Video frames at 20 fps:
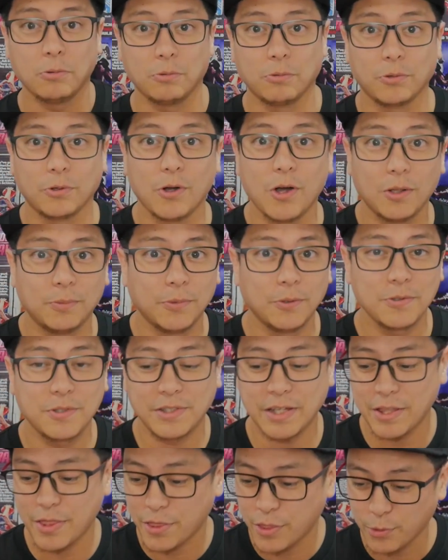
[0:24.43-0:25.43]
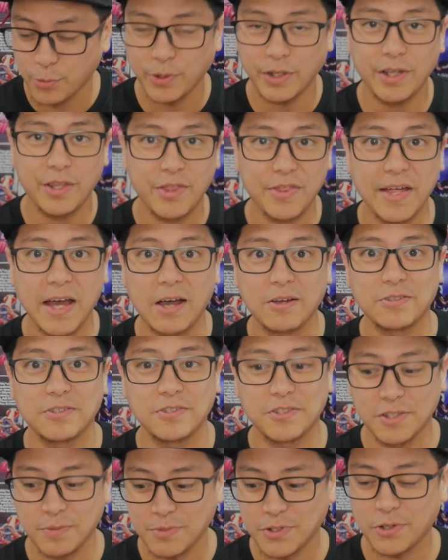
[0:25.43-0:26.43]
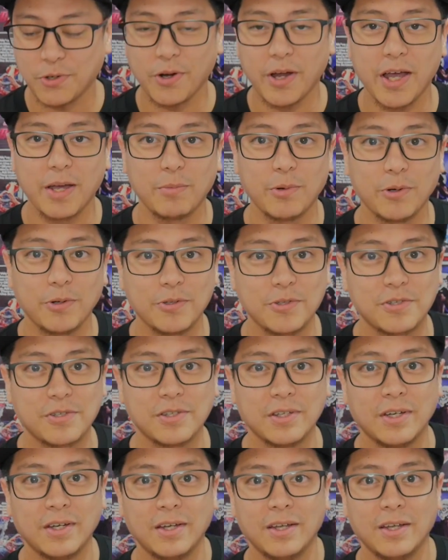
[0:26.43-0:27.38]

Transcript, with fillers: We're almost at 3,000 subscribers,